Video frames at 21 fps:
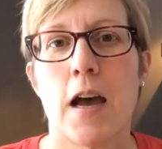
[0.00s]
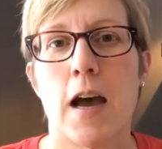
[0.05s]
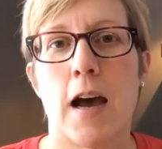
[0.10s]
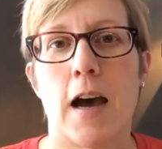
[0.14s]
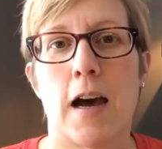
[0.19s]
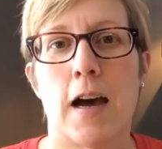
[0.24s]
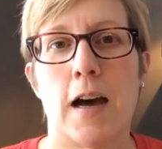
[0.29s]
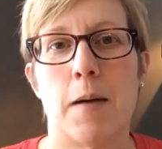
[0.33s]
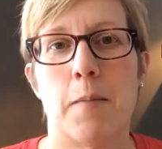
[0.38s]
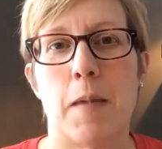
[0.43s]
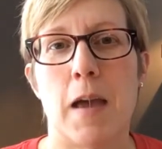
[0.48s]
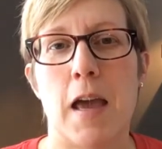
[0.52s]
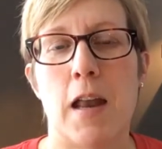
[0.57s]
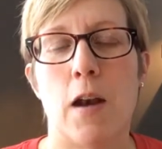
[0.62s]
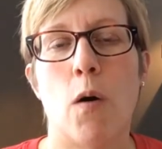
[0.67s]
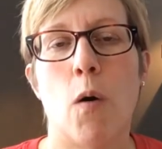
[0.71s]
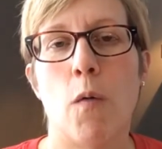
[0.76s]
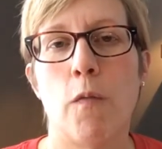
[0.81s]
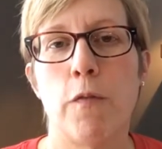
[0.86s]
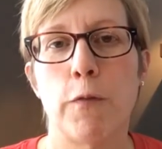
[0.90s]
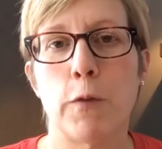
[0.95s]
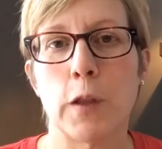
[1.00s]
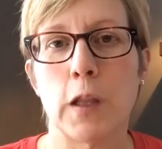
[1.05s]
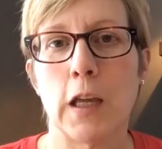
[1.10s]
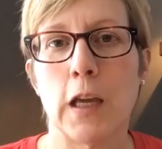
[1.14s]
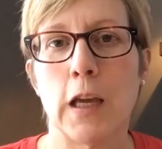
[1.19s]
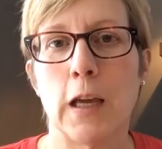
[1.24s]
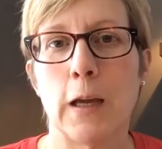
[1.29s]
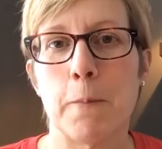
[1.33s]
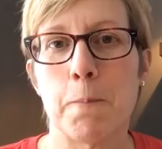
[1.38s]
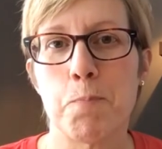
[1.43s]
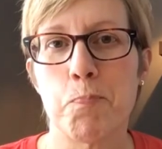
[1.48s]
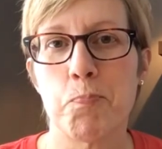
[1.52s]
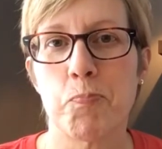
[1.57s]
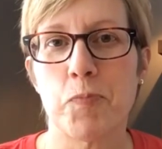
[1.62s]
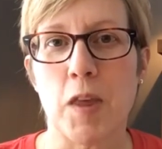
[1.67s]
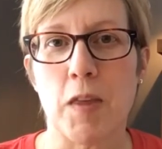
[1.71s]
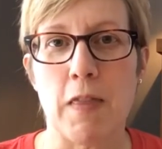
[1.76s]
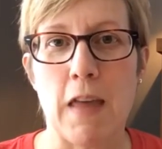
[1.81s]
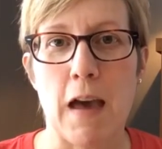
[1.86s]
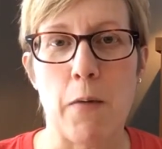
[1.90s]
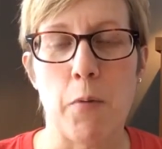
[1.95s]
Um, and hopefully
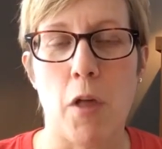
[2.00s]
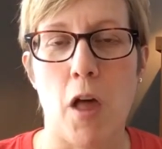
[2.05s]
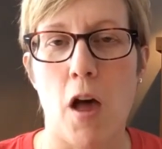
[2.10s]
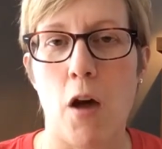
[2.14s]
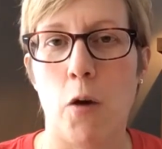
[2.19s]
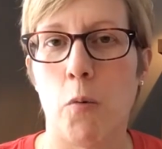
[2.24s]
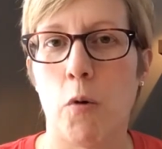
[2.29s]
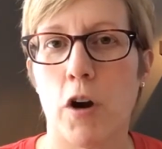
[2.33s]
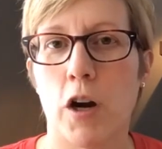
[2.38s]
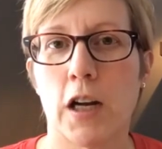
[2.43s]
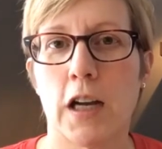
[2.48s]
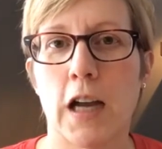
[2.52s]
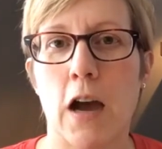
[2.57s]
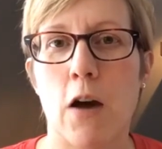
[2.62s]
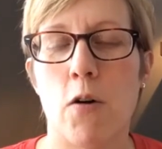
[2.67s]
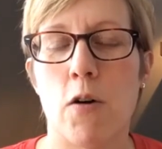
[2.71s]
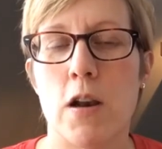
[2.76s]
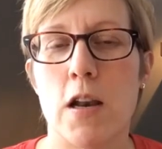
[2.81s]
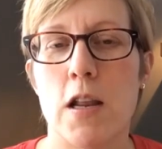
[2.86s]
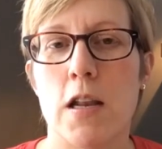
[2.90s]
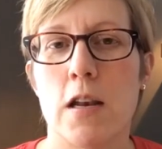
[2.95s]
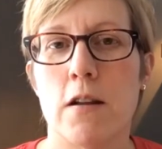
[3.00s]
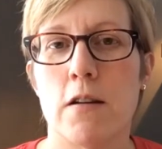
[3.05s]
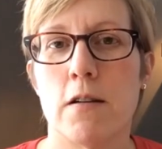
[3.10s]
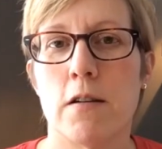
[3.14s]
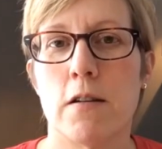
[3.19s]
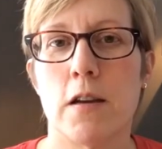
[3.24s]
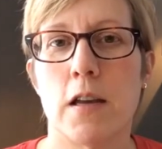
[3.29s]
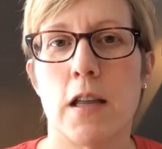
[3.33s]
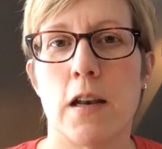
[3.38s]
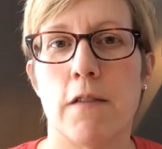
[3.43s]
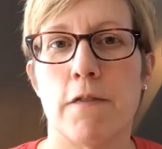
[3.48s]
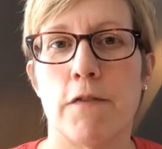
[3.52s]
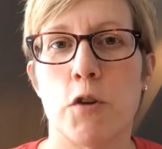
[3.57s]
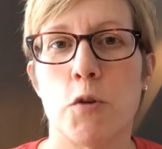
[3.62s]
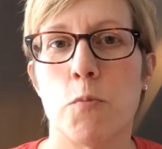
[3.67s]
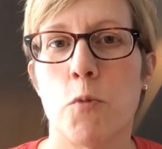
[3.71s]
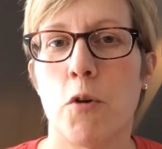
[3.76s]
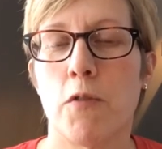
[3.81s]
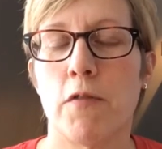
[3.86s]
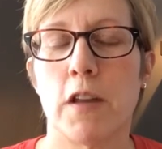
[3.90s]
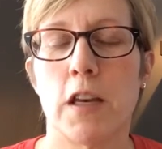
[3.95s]
that will all work out and in a, in a few
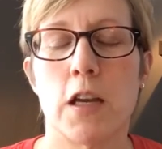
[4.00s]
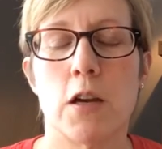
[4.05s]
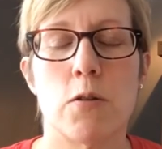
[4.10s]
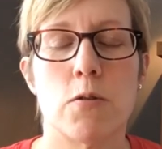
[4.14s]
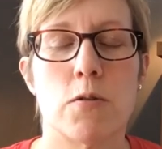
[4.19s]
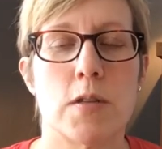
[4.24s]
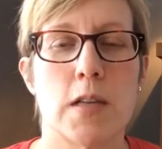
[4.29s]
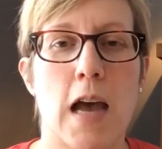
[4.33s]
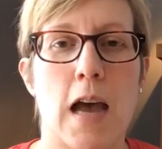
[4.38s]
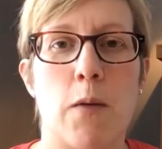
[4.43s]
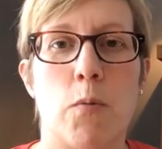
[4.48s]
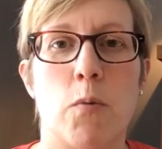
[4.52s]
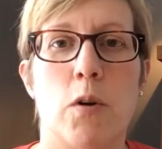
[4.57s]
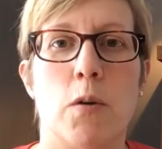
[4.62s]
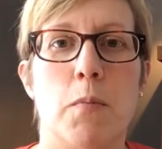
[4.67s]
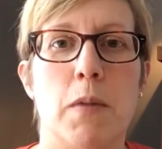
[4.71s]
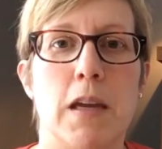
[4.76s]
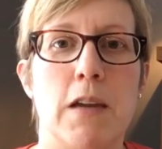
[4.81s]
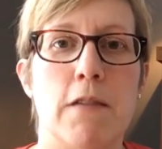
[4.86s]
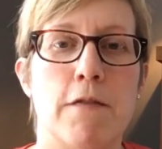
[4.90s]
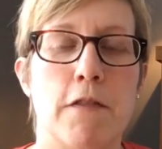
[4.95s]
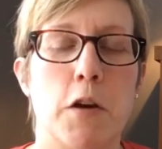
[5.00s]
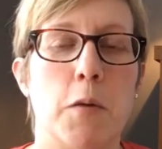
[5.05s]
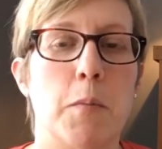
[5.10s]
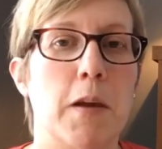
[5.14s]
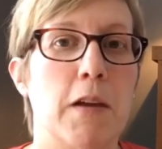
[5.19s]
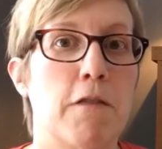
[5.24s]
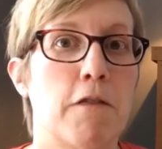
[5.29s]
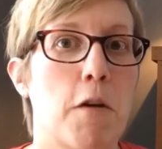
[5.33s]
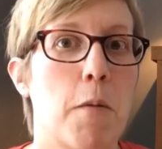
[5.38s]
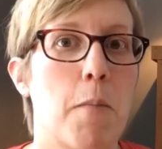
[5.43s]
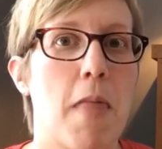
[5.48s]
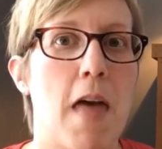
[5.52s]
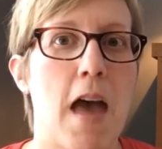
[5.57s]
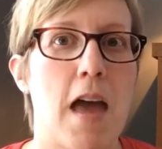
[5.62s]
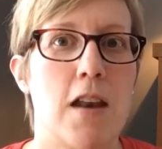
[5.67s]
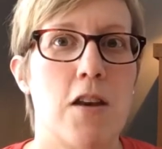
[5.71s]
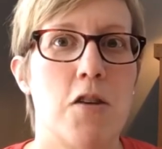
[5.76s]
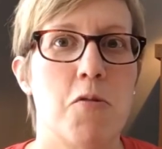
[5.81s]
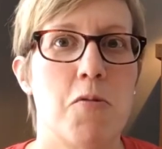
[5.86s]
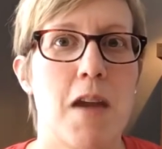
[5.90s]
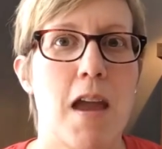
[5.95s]
more videos I will be filming from
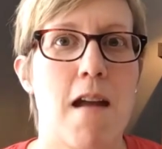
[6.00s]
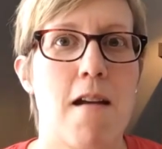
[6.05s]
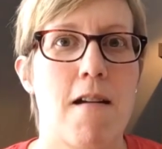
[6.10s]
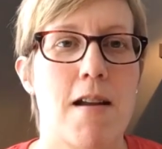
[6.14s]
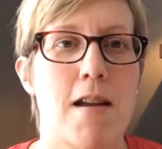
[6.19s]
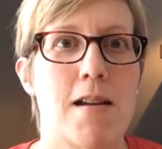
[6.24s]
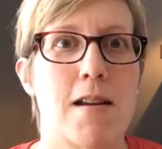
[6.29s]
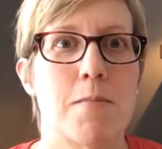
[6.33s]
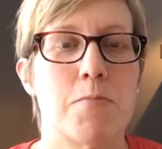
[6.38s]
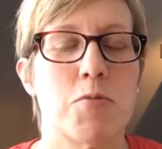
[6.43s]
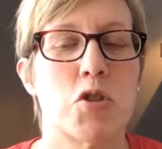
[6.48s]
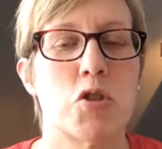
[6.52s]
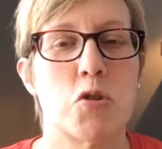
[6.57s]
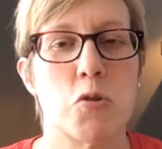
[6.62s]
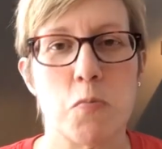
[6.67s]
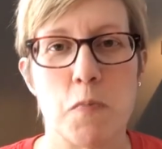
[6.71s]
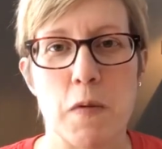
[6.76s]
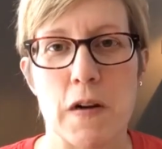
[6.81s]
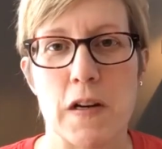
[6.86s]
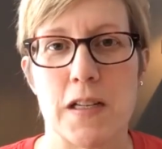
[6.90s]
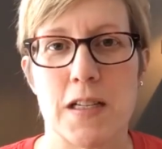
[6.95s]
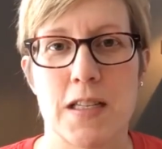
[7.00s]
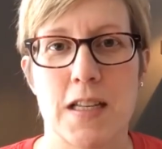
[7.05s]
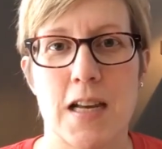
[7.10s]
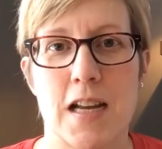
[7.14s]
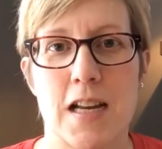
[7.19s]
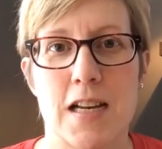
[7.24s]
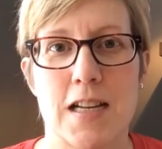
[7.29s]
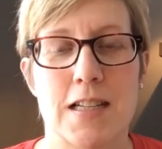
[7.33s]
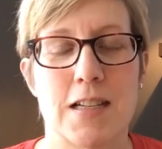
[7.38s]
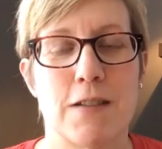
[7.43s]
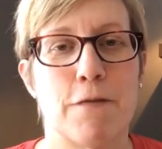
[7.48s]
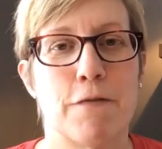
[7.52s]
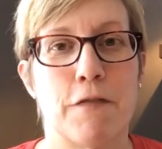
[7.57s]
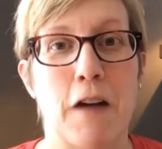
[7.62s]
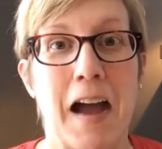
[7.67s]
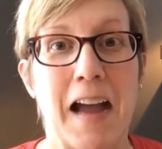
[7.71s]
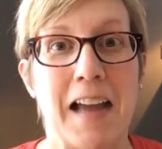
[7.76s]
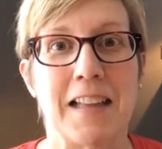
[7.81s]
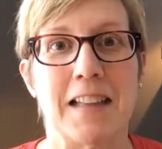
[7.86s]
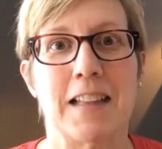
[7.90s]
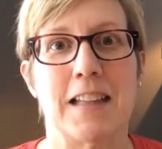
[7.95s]
that new area and I'm super excited to
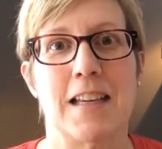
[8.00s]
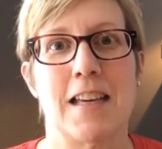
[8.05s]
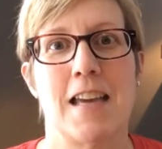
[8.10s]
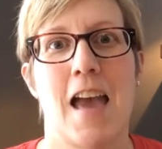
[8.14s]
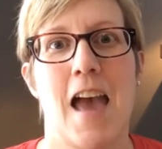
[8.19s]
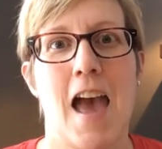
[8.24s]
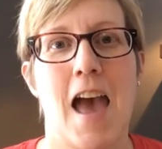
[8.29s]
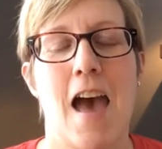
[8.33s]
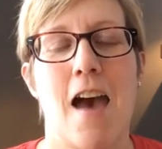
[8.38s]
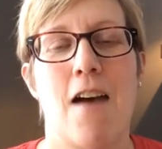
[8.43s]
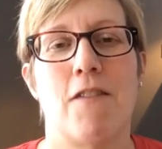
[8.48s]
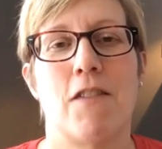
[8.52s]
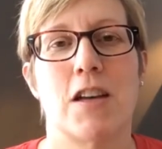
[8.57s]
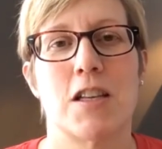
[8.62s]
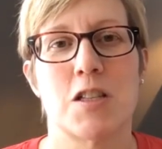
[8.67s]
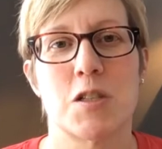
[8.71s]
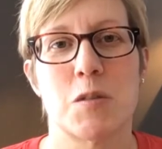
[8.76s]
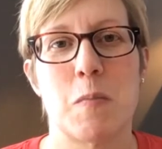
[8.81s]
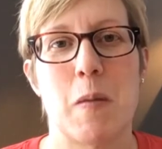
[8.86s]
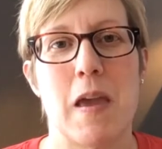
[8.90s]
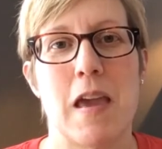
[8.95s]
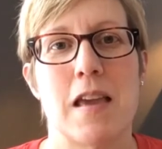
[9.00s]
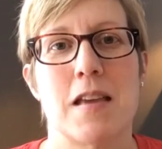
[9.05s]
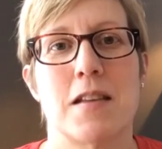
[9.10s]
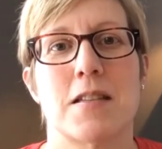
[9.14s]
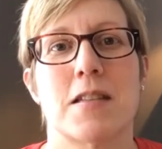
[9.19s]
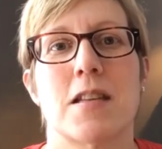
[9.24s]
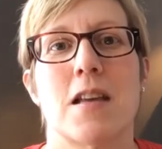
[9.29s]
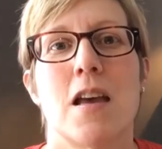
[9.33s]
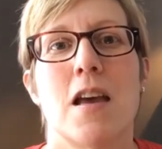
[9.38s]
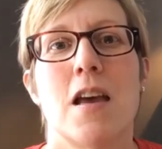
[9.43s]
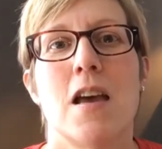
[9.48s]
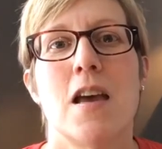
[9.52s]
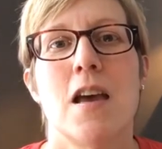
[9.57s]
finally have a space